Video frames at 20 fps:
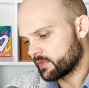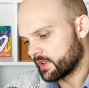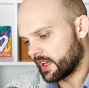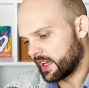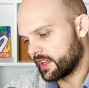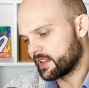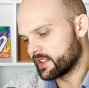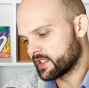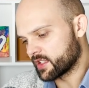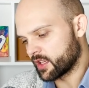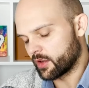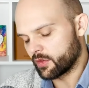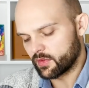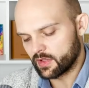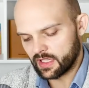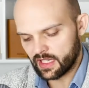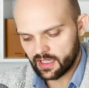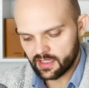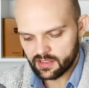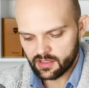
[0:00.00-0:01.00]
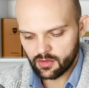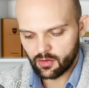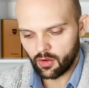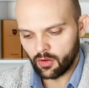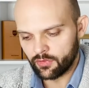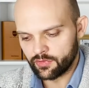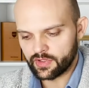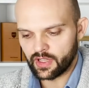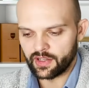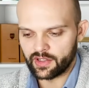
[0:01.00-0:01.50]
And so, yes,
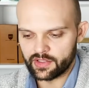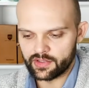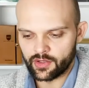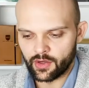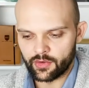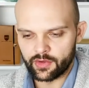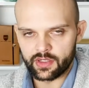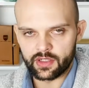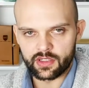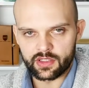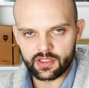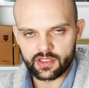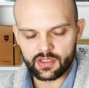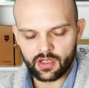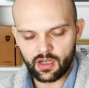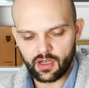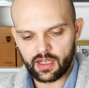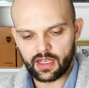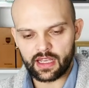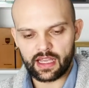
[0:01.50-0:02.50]
content is only going to start